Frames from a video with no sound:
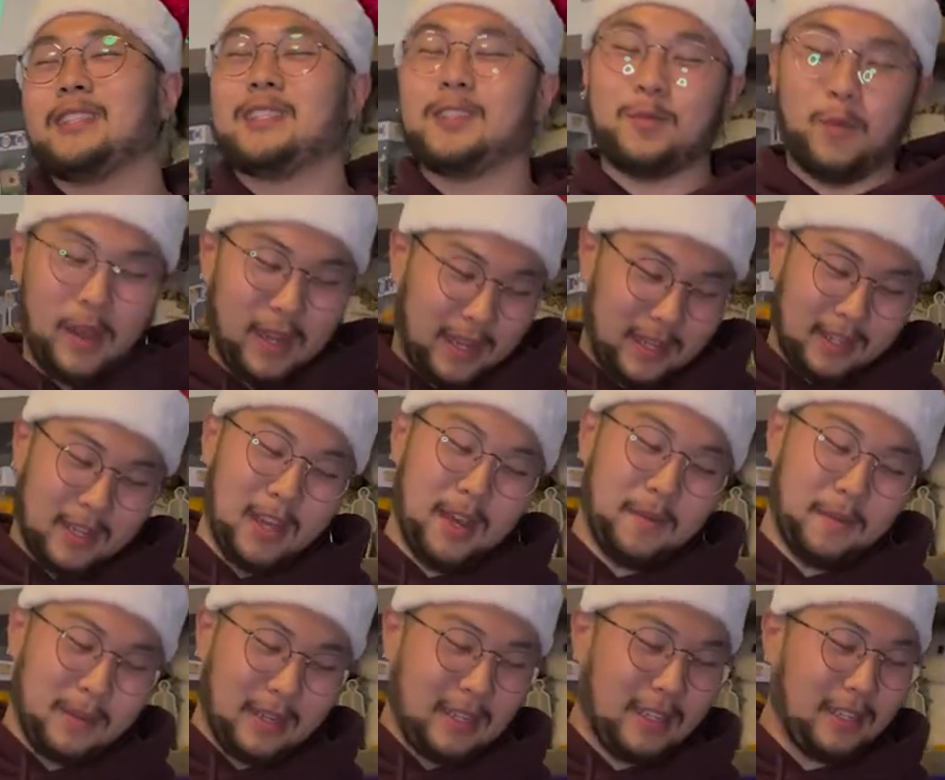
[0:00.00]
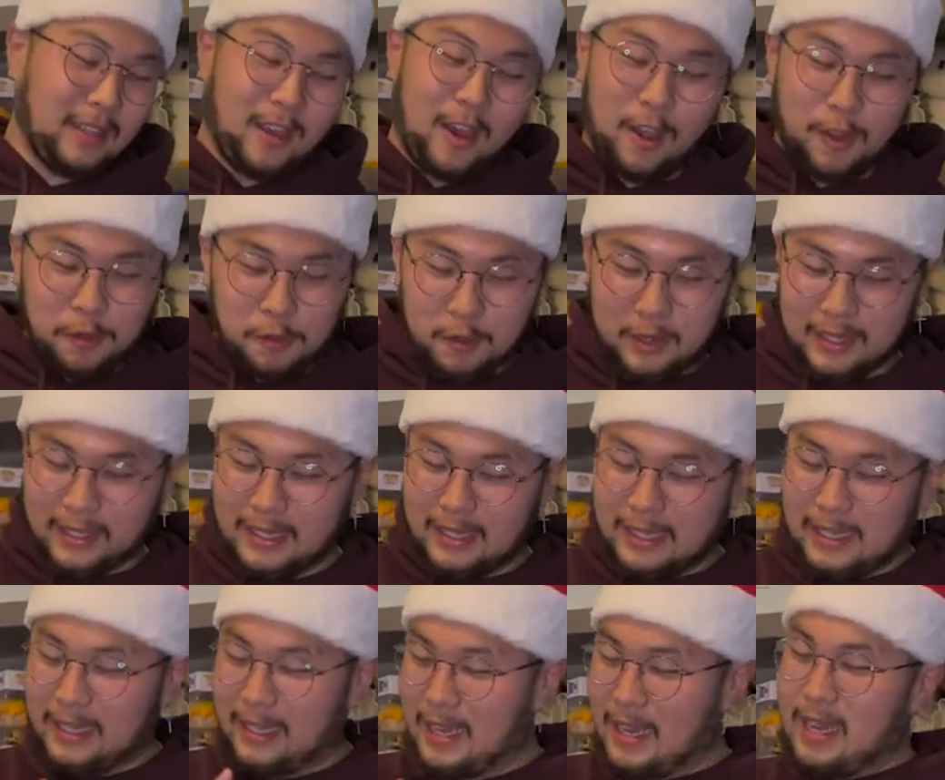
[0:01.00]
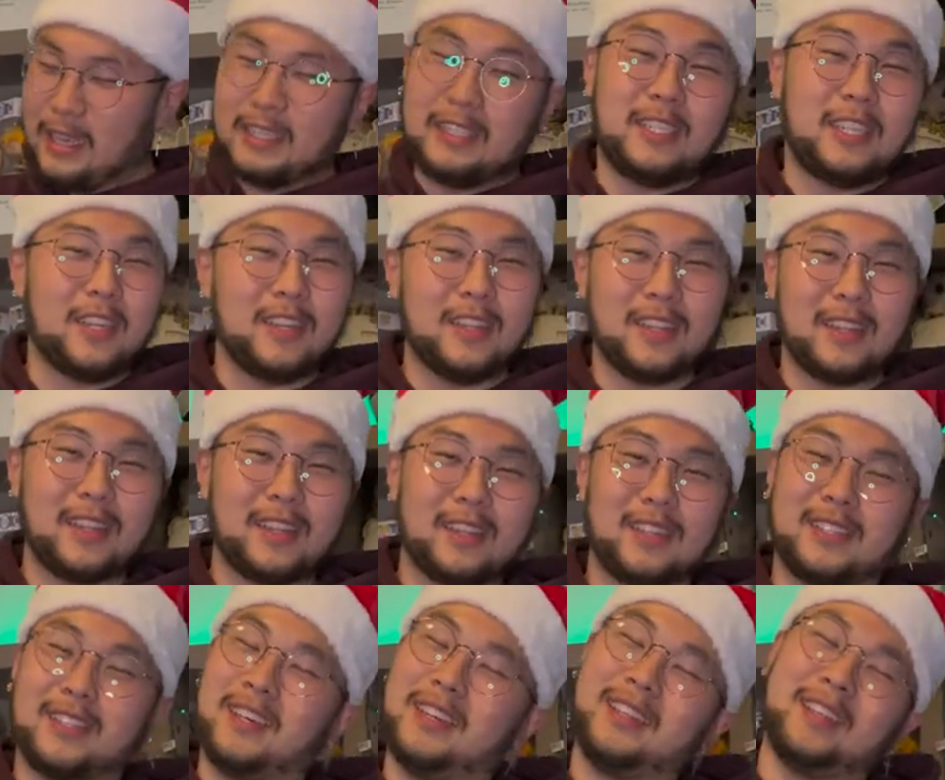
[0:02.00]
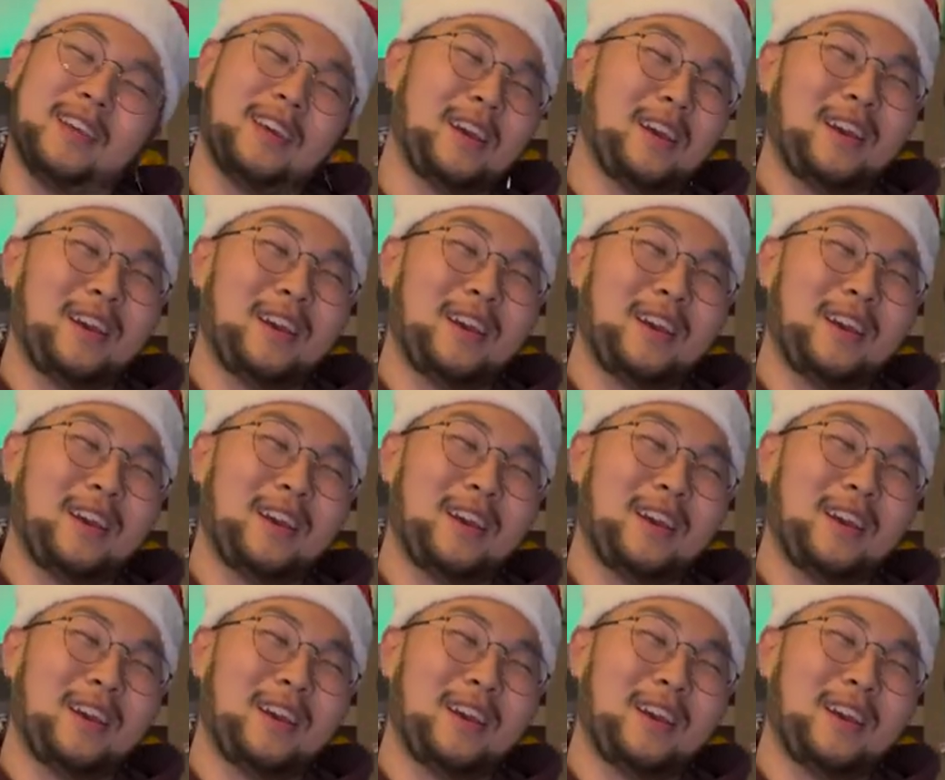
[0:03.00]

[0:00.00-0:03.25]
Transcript: Just waking up, eating all you can eat, chilling in the sun.